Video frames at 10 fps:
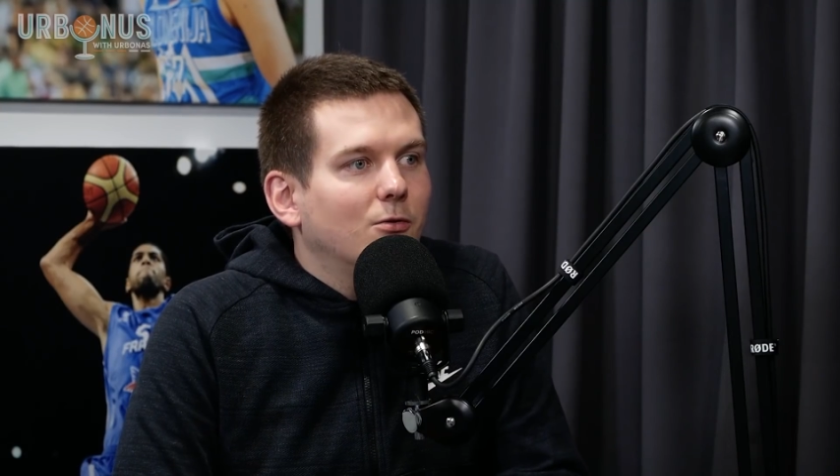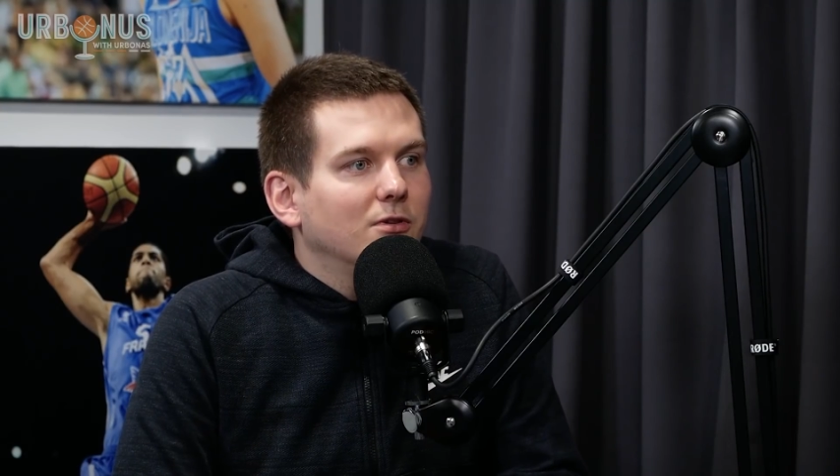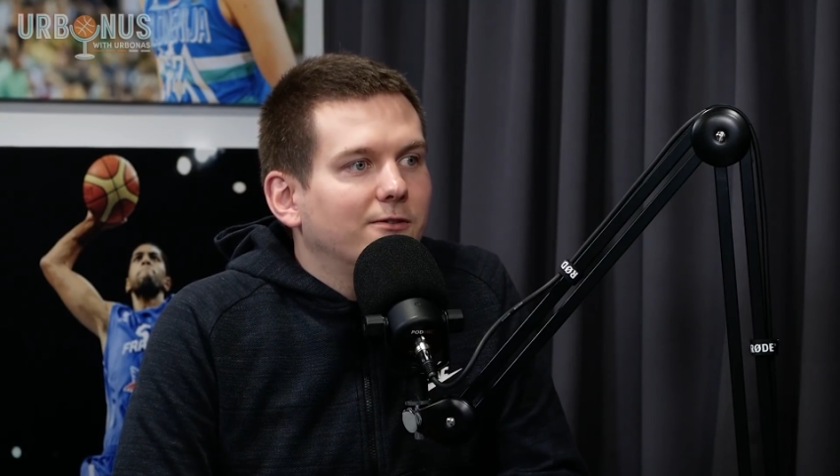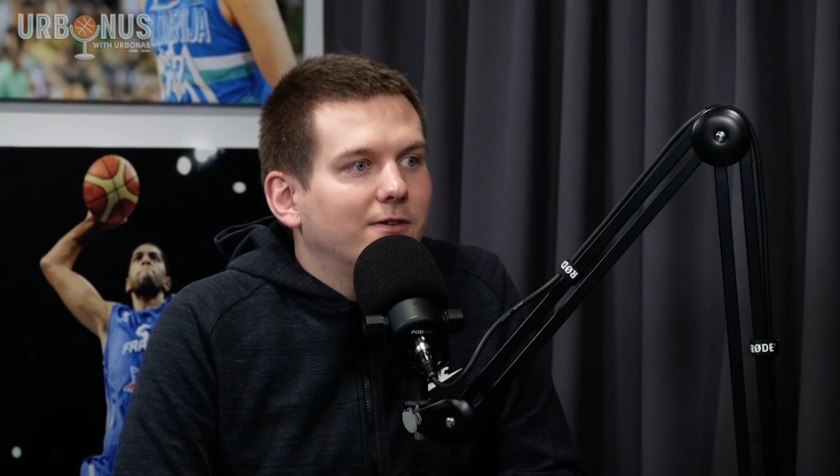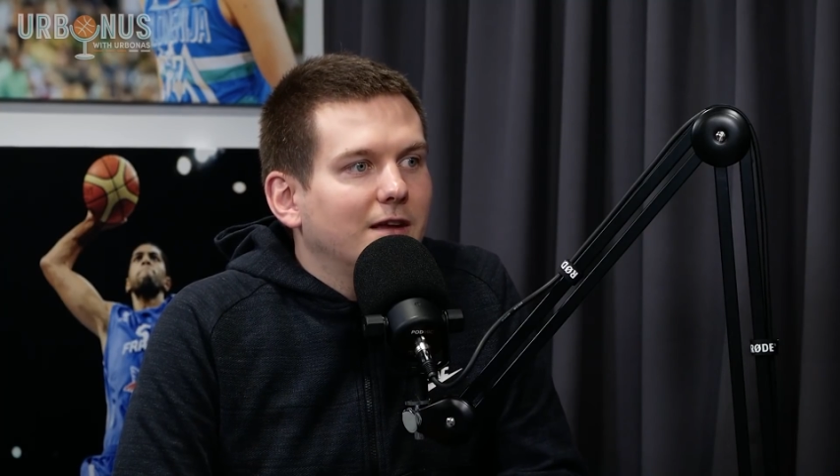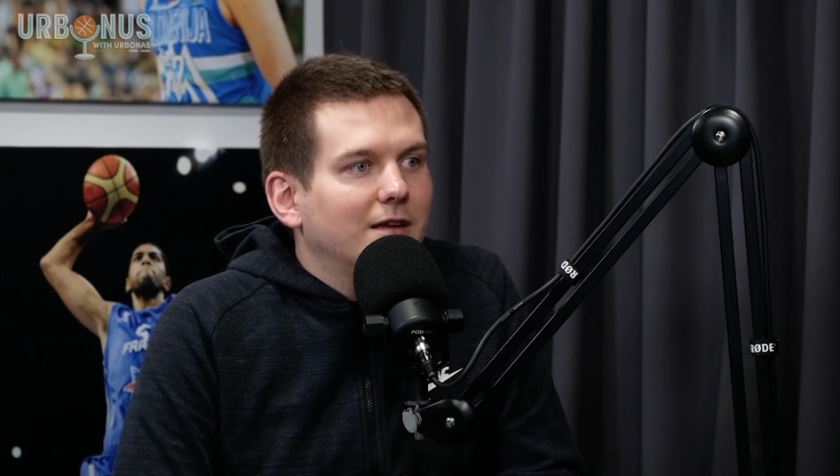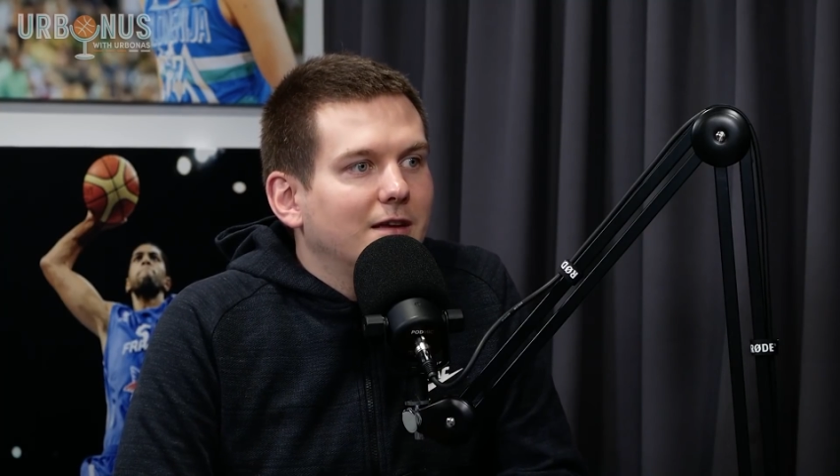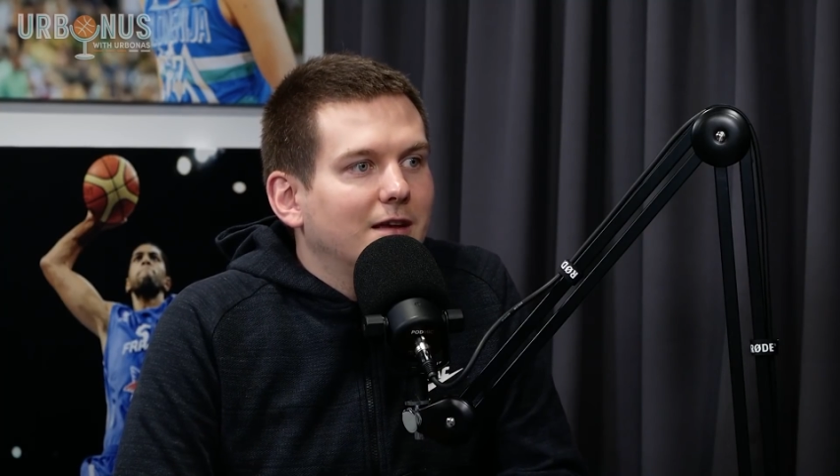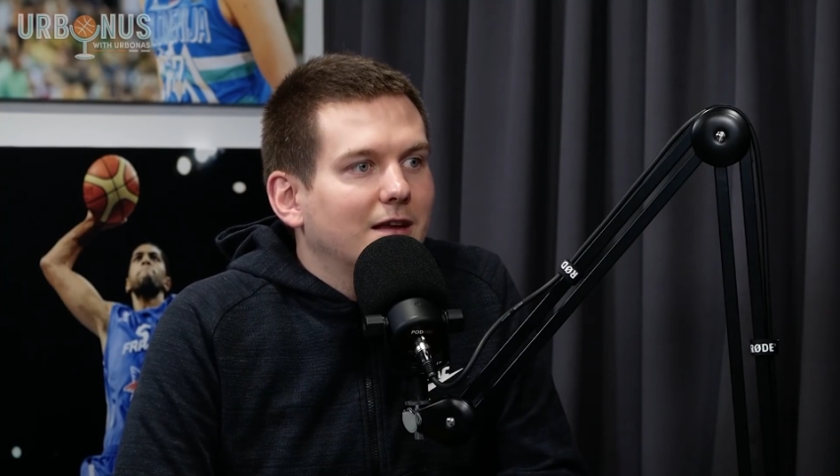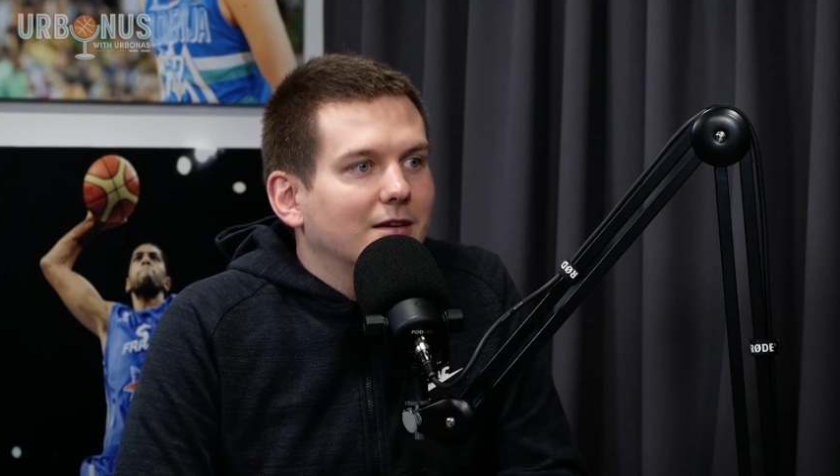only thing
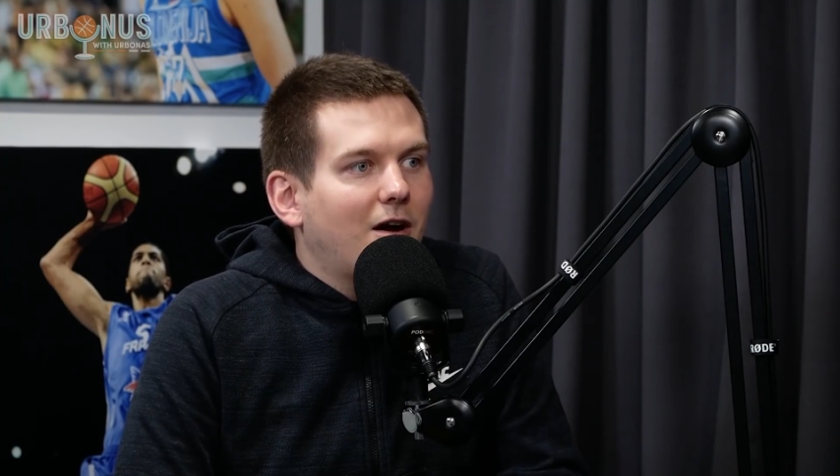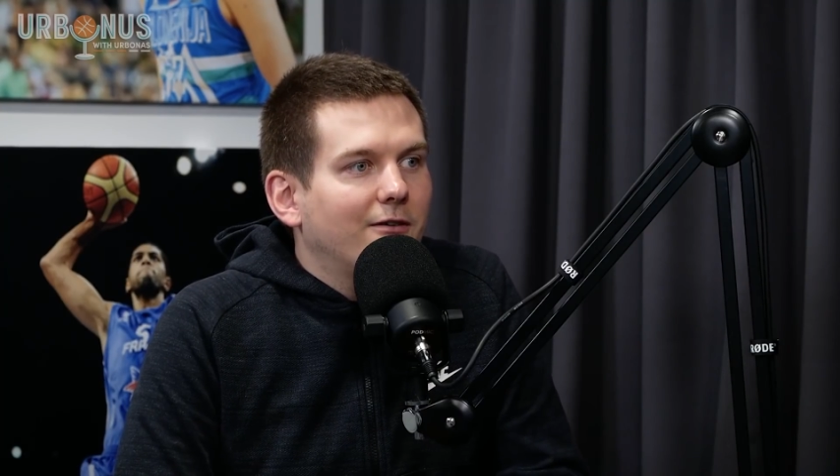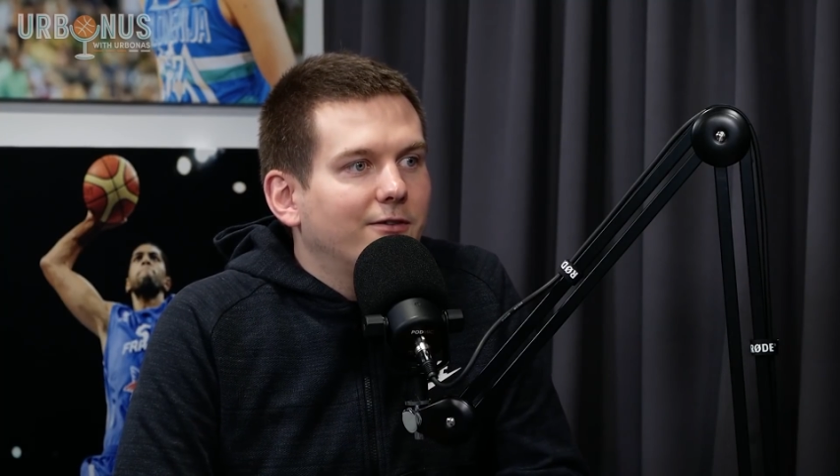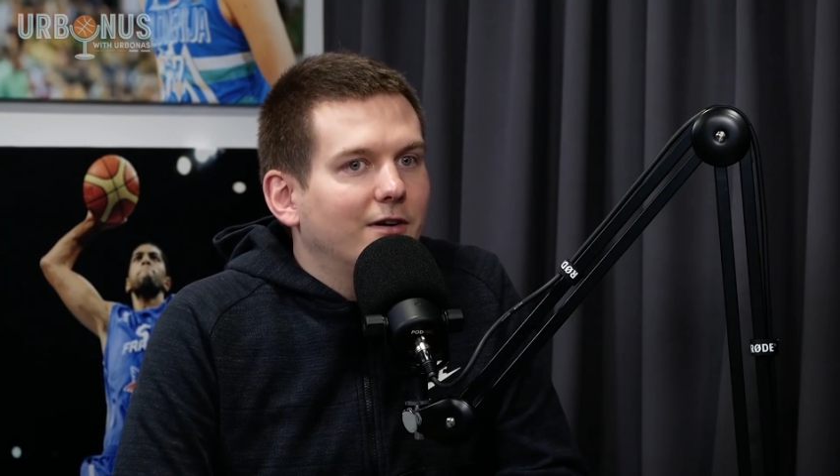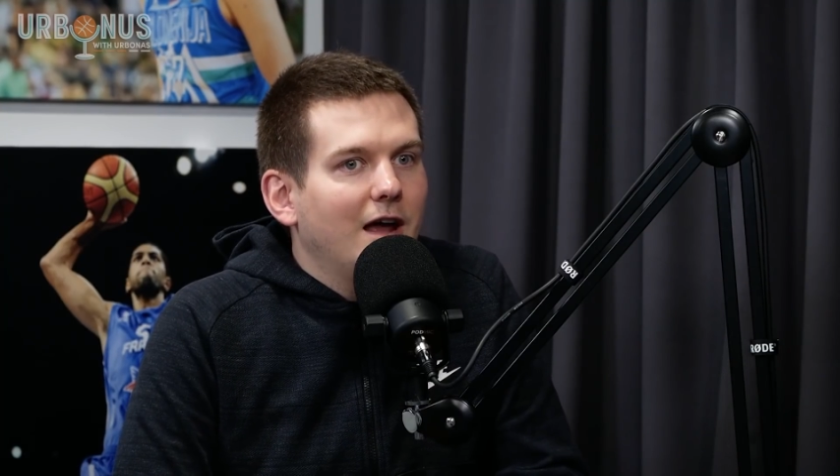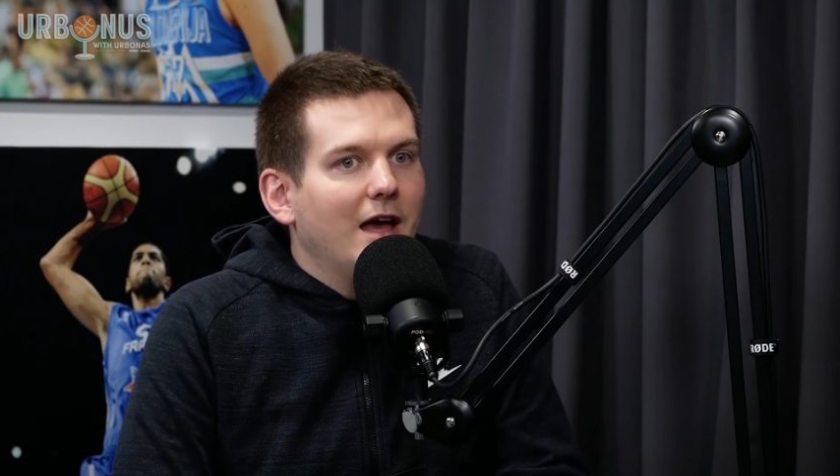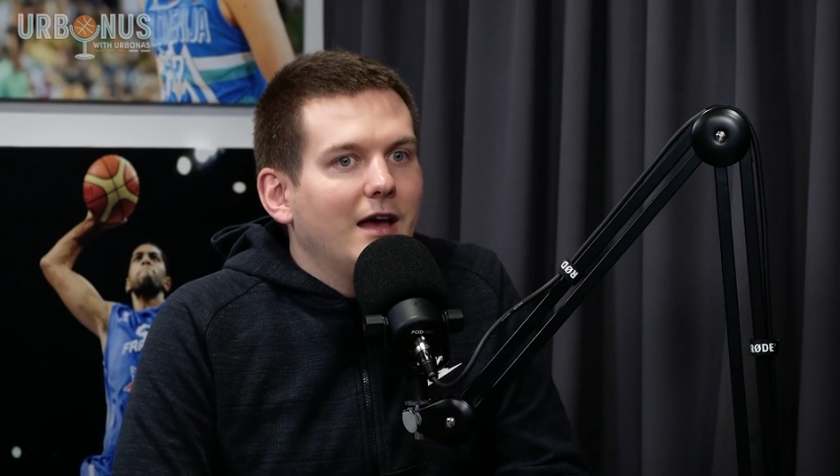he can offer.